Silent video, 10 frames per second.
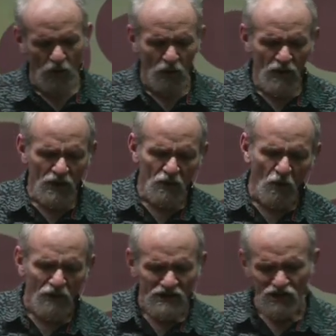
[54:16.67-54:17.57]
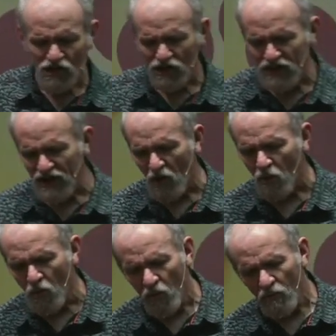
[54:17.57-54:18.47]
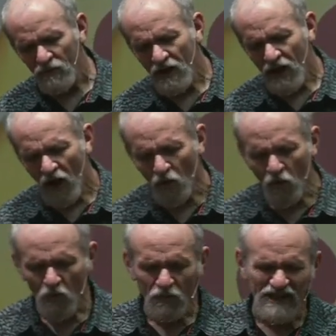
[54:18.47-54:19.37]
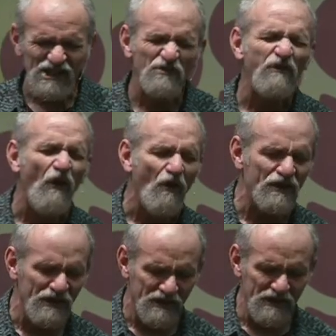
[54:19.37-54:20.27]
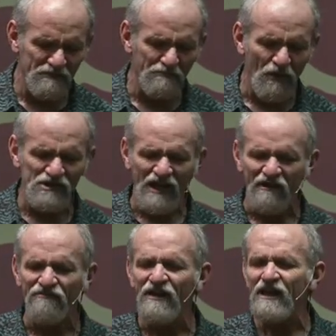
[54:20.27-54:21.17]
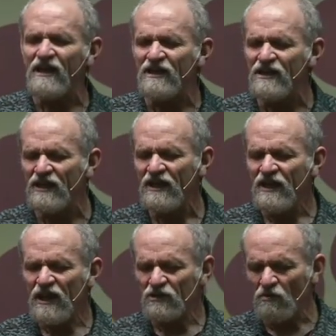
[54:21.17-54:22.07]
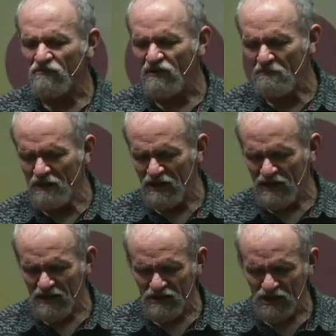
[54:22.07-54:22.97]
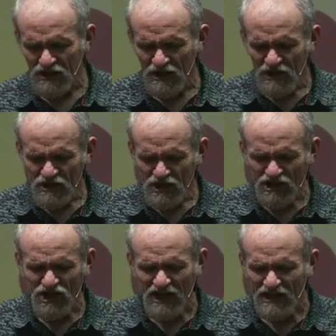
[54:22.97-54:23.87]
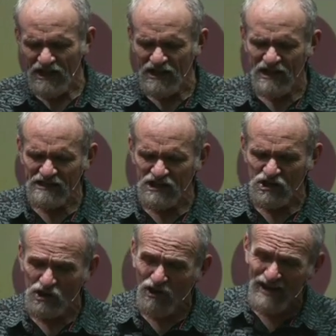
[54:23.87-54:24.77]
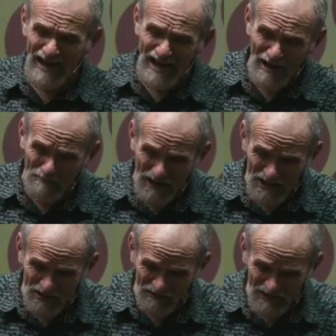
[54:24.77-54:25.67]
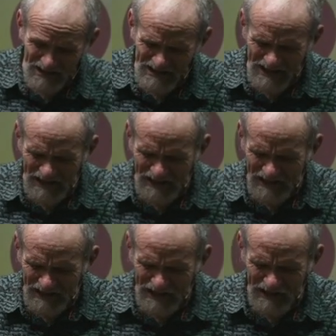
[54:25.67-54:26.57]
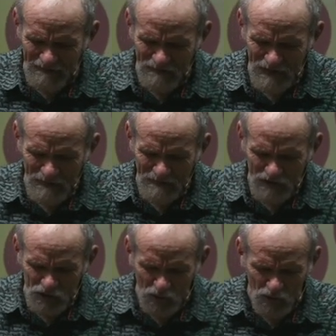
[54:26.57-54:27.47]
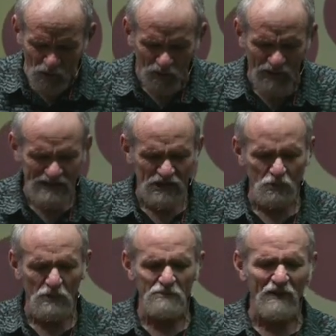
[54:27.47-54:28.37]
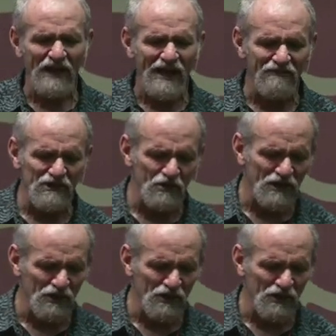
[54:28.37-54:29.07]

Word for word: May you, uh, Father, please to correct some uh, blurriness in our lives of thinking that richness is only a money part.